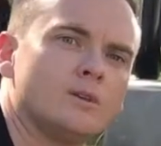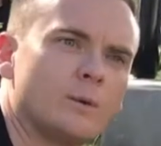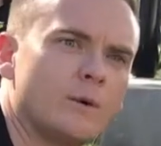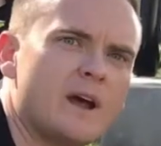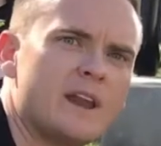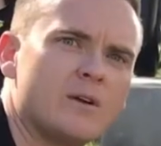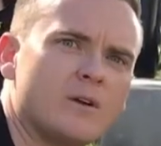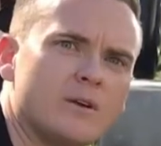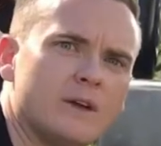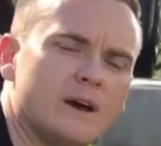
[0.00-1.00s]
So we're out
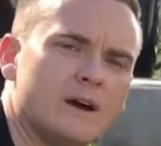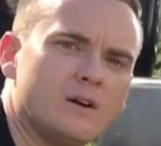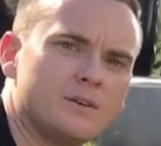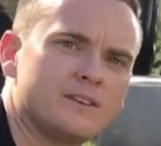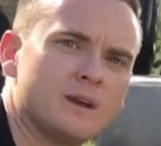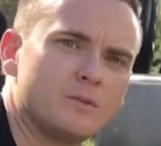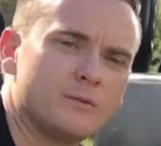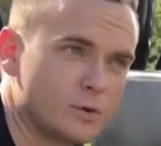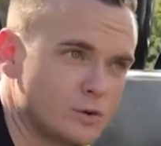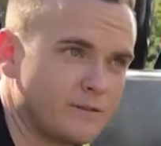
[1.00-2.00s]
here on set with
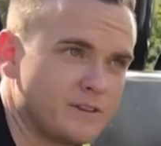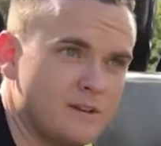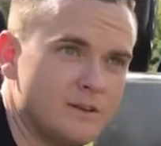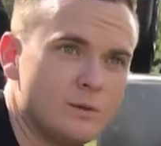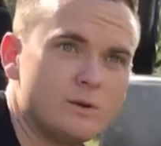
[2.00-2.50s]
4Drive TV.